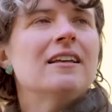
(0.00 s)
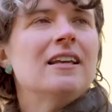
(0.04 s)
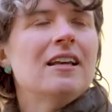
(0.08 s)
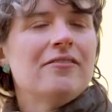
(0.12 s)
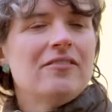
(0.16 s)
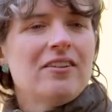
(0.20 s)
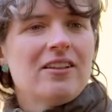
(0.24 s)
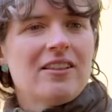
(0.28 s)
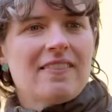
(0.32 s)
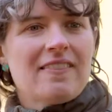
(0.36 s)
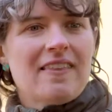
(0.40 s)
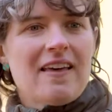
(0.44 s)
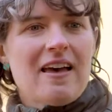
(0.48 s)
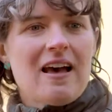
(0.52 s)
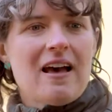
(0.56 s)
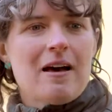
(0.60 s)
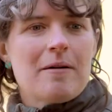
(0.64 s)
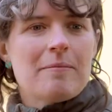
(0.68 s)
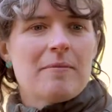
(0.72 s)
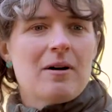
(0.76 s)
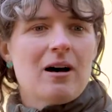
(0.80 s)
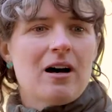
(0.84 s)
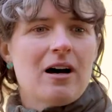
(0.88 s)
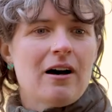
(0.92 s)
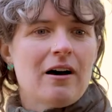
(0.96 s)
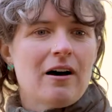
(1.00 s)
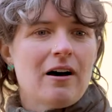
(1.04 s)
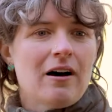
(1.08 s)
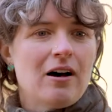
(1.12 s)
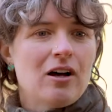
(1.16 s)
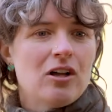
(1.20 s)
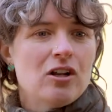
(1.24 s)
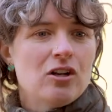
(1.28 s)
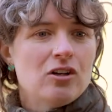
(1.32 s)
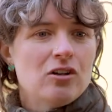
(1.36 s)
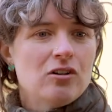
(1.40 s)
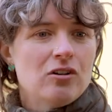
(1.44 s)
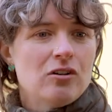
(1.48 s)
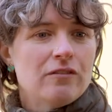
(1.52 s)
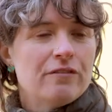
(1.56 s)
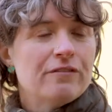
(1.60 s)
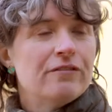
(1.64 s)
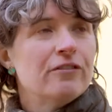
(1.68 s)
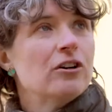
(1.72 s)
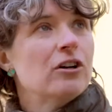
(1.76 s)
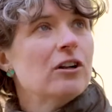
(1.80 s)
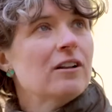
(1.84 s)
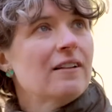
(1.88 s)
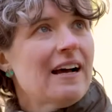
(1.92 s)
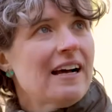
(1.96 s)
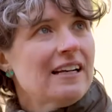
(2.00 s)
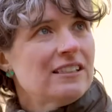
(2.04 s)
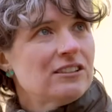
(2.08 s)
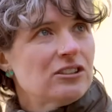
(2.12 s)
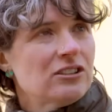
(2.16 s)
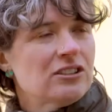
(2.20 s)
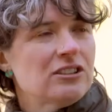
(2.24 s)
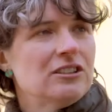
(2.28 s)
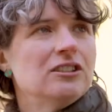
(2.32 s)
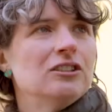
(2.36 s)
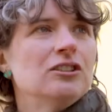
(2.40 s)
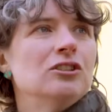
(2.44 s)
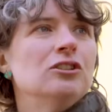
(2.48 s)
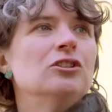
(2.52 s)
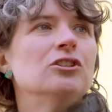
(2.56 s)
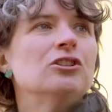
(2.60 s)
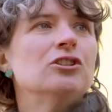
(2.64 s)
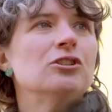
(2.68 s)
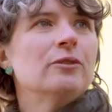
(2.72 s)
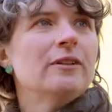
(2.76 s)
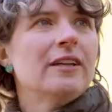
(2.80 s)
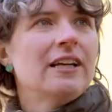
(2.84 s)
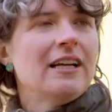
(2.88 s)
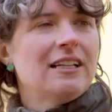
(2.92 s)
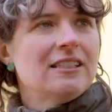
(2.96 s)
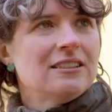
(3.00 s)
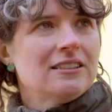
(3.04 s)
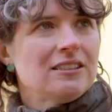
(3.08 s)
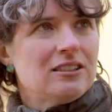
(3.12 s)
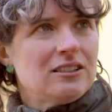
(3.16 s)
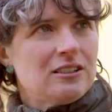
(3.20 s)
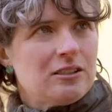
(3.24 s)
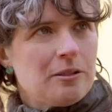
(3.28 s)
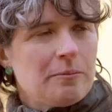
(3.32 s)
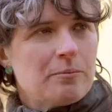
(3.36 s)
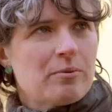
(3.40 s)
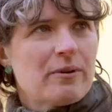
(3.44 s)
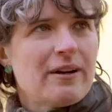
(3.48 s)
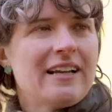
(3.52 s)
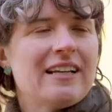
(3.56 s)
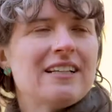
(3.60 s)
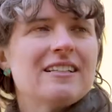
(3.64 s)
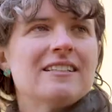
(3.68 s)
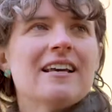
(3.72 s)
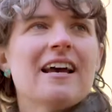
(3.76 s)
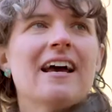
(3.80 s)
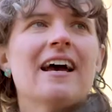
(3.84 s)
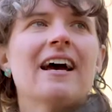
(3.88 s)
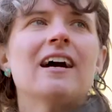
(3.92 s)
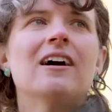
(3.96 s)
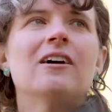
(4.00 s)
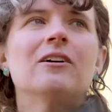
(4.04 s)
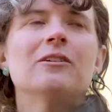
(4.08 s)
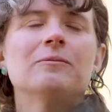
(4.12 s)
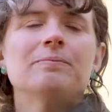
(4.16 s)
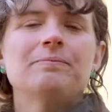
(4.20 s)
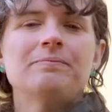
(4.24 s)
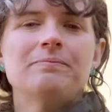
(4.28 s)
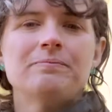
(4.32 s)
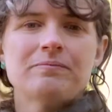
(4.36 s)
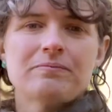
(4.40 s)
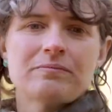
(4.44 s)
giving them fertilizers and nutrients to break down.